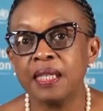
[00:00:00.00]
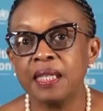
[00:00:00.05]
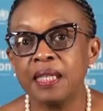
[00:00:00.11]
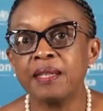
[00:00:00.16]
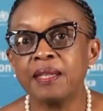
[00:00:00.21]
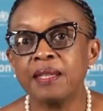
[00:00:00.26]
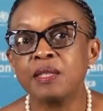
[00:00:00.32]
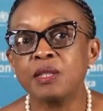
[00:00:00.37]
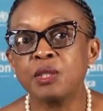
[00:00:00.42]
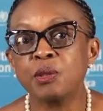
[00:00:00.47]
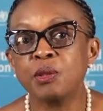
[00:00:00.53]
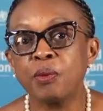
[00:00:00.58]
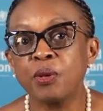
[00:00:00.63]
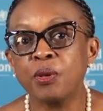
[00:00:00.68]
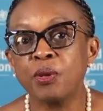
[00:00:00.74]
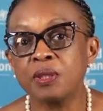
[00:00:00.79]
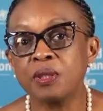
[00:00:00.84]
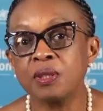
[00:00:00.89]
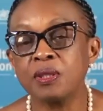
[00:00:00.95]
and that the
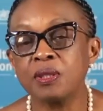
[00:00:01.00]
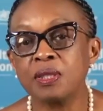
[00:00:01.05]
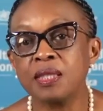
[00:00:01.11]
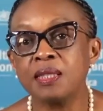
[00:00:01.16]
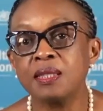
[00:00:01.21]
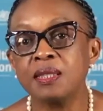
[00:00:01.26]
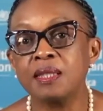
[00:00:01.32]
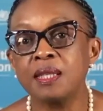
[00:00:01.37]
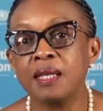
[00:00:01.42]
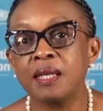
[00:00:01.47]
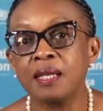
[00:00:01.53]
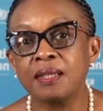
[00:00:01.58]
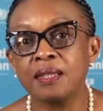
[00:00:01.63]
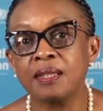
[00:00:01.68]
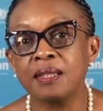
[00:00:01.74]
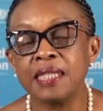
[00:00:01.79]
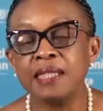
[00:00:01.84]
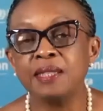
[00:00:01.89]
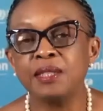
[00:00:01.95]
response is
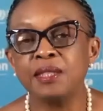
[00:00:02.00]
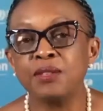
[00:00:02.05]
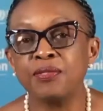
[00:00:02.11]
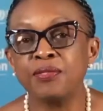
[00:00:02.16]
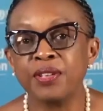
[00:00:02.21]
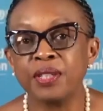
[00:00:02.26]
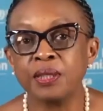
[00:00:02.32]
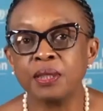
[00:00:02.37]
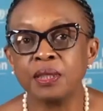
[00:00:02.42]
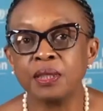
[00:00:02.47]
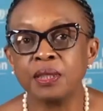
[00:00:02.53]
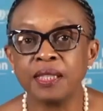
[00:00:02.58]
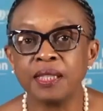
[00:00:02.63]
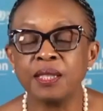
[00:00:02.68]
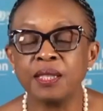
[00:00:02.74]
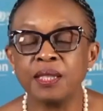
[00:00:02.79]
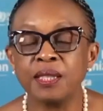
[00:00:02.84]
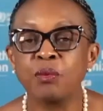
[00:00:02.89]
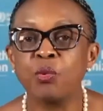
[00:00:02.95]
done in
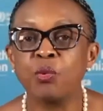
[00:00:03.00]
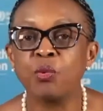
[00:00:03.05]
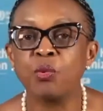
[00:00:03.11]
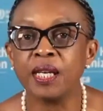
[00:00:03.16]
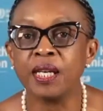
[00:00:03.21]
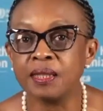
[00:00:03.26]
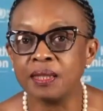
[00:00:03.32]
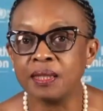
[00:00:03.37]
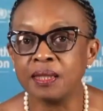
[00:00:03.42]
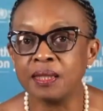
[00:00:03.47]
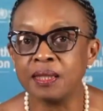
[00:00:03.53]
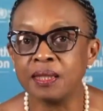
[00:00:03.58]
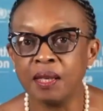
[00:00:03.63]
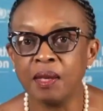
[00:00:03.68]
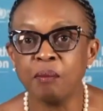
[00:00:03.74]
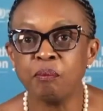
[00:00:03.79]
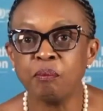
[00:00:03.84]
differentiated ways